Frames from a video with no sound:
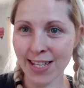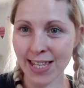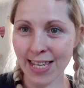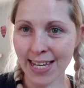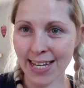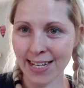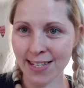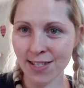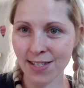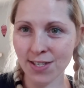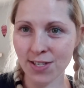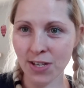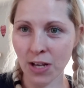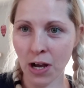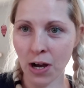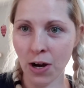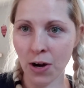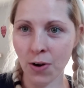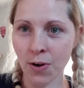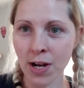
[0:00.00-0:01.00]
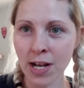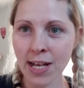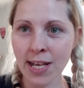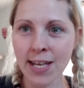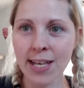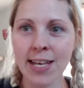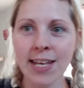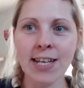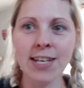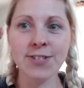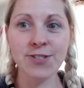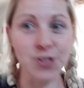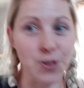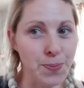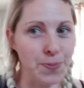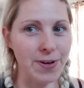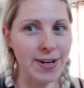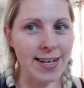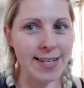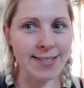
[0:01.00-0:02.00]
clean so
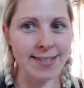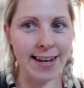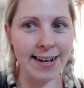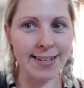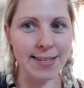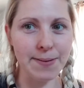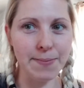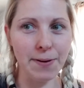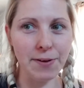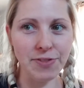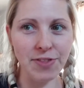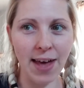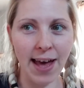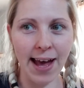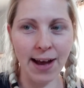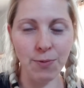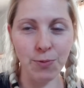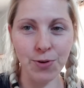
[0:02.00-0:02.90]
super excited about that.